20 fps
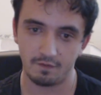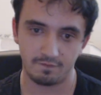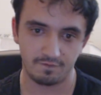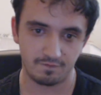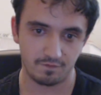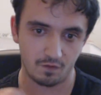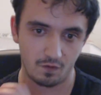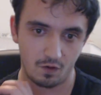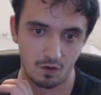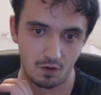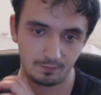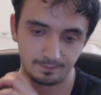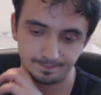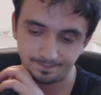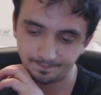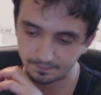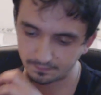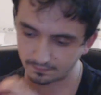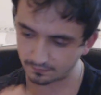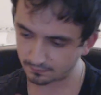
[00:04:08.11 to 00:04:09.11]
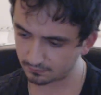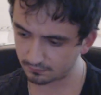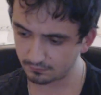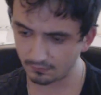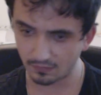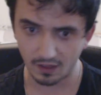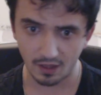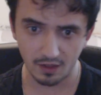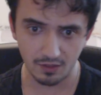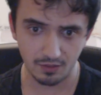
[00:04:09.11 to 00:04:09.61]
from
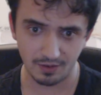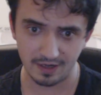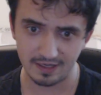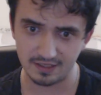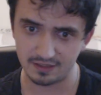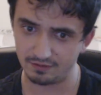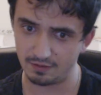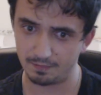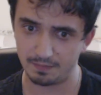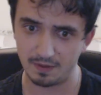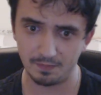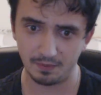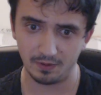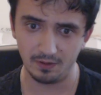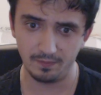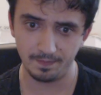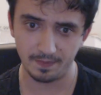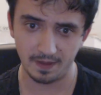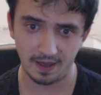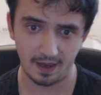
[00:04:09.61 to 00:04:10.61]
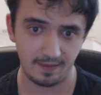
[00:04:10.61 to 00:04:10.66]
the rest of the people,